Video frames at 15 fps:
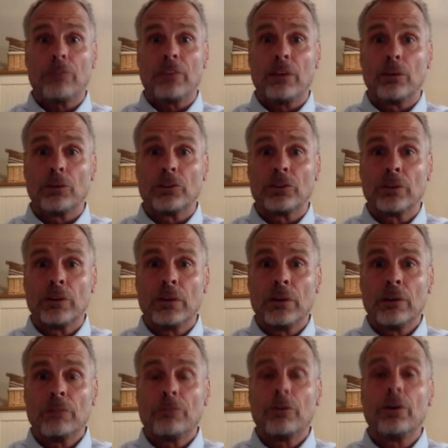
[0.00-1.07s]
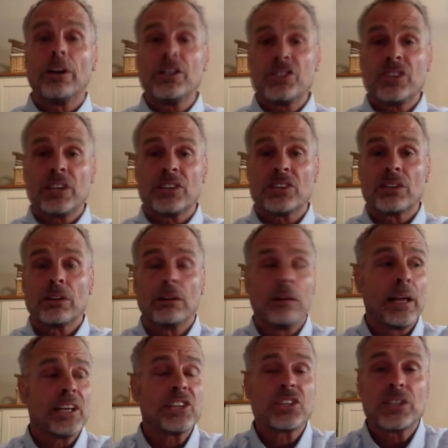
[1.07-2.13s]
feels. For instance,
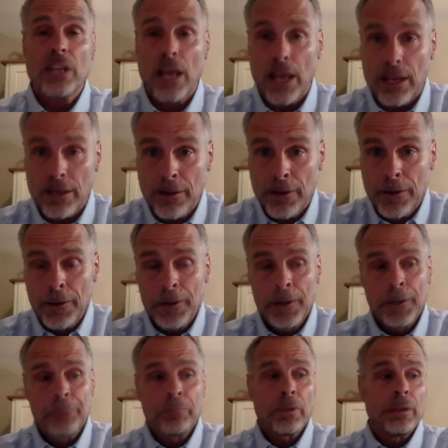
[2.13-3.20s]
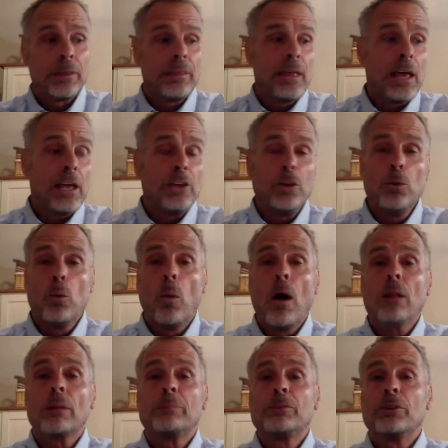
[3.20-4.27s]
let's say that you
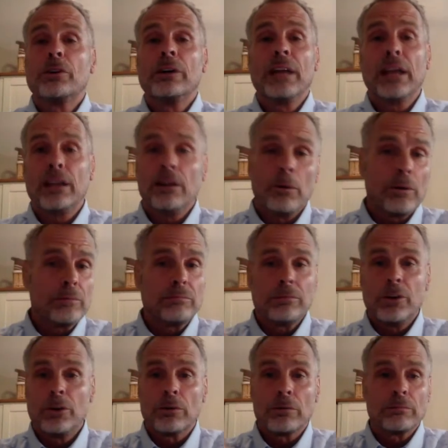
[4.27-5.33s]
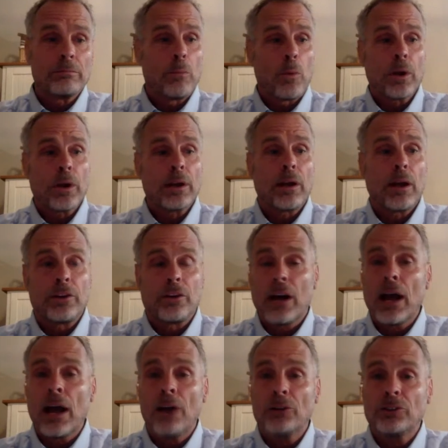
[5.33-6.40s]
walloped your knee, you're, you're working on your
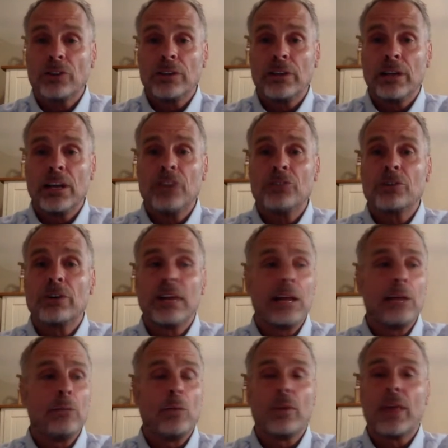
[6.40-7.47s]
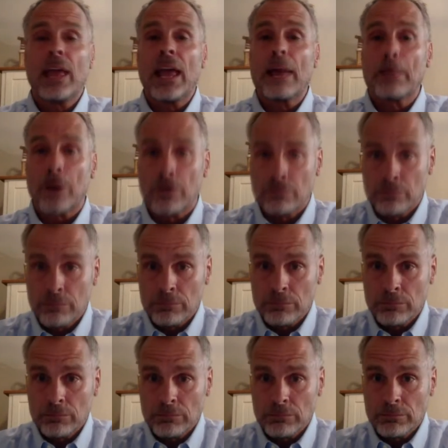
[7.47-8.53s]
house and you hit your knee with a hammer.
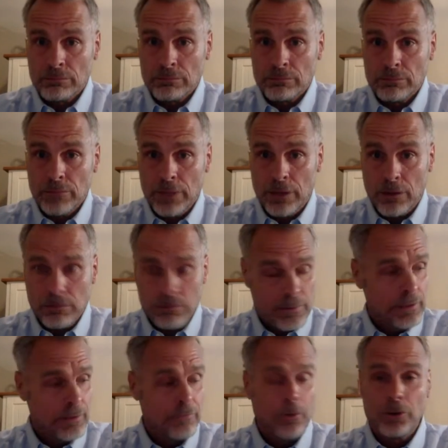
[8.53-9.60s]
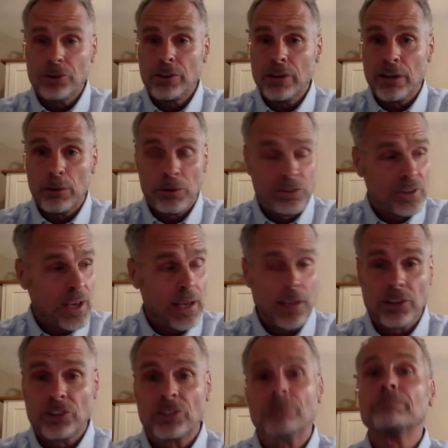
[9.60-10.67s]
You know, first thing you would say
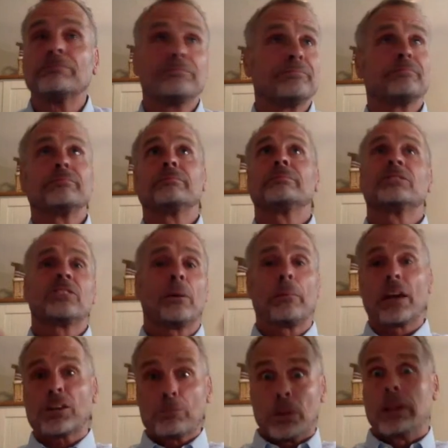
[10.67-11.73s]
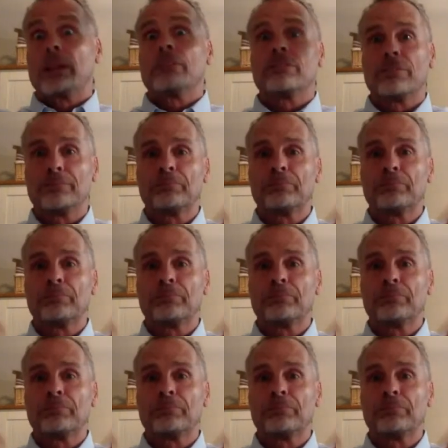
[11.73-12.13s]
is some expletive.